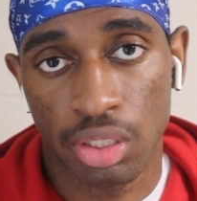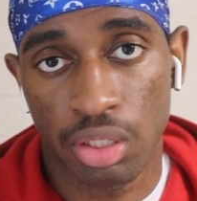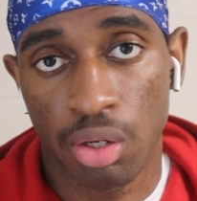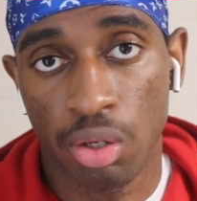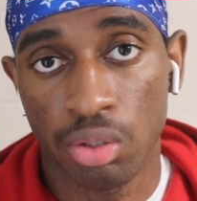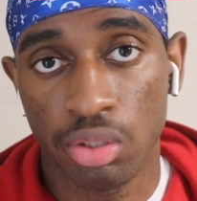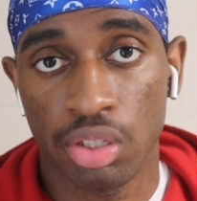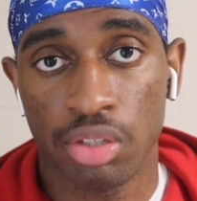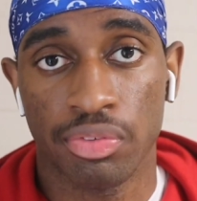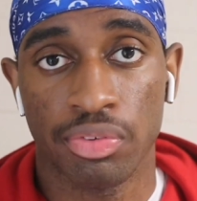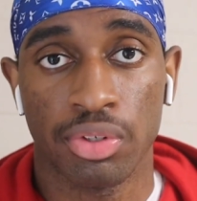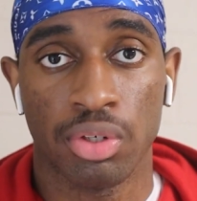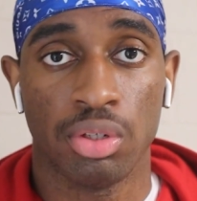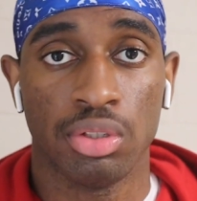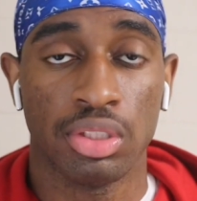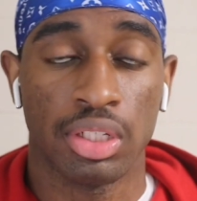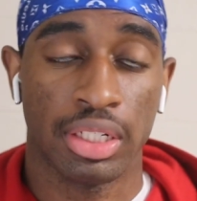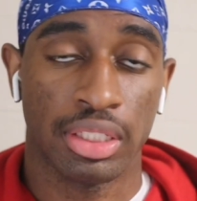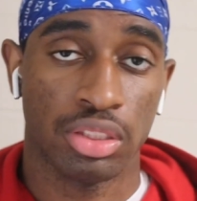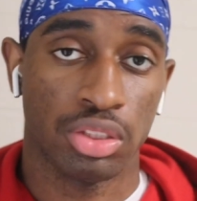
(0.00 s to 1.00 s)
Only if you're
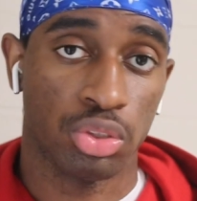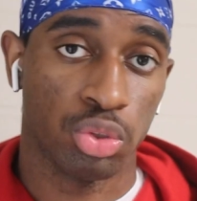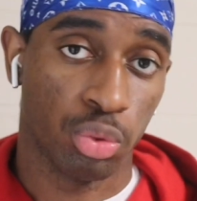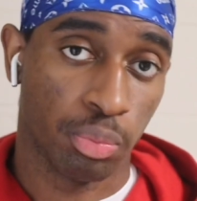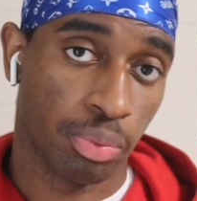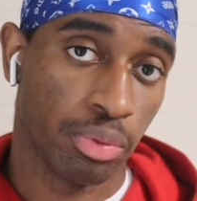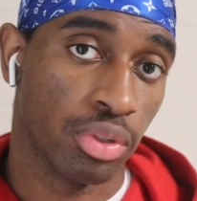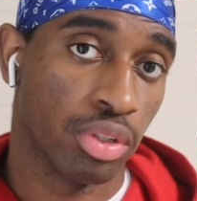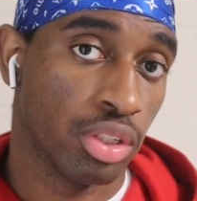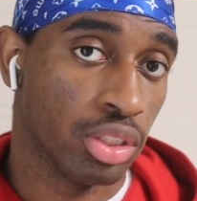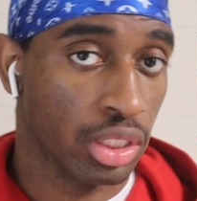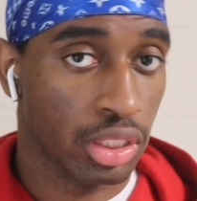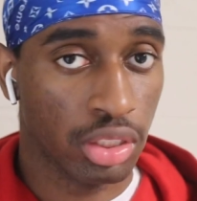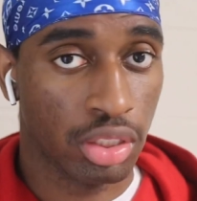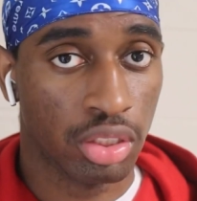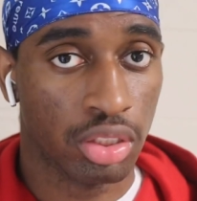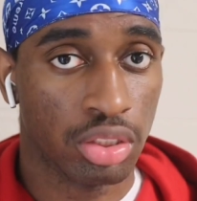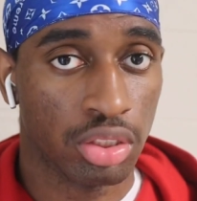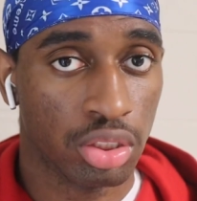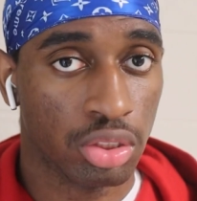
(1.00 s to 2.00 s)
only like super
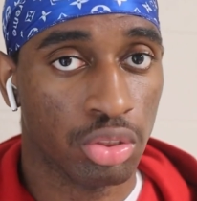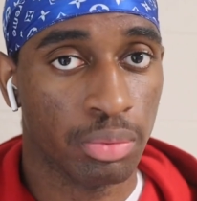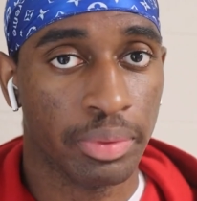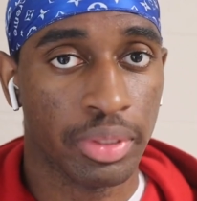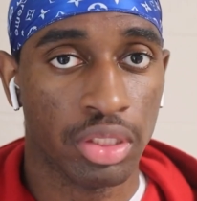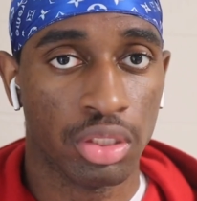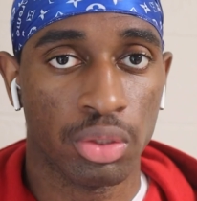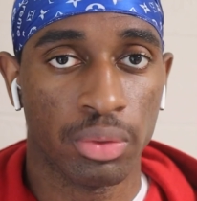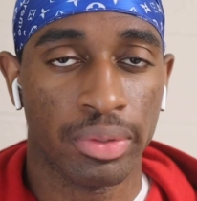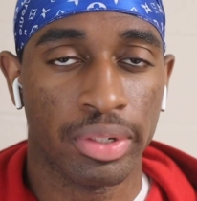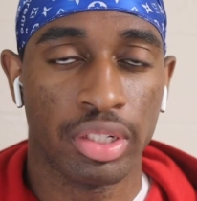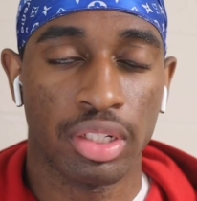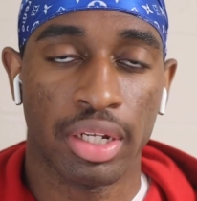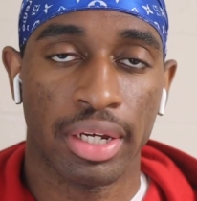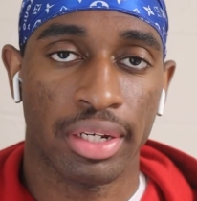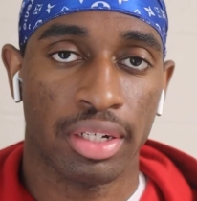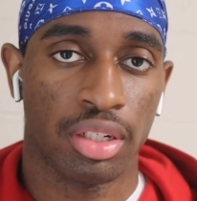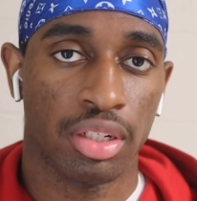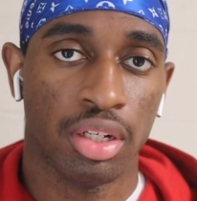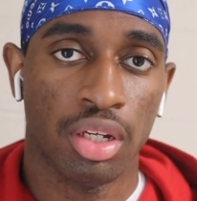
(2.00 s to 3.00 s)
elite should you be doing like